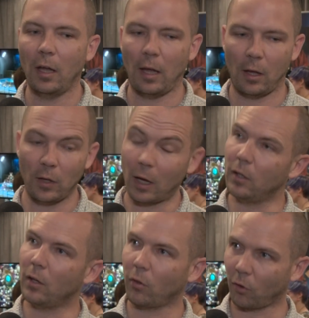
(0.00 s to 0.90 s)
And the
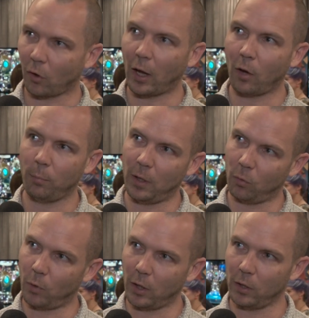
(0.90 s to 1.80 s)
ideas start out being
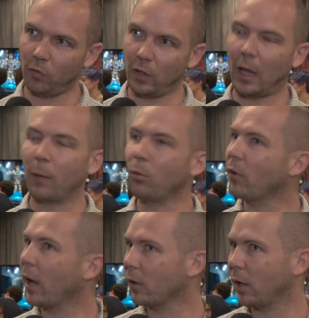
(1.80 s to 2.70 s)
relatively
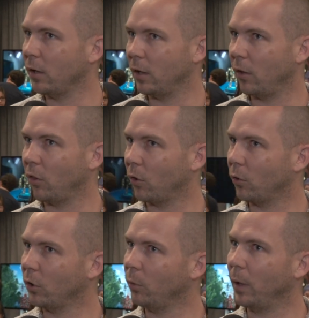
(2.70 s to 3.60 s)
abstract ideas that are
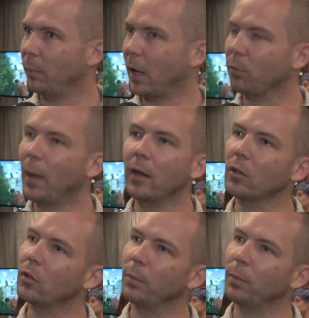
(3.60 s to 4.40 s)
a little bit mathematical,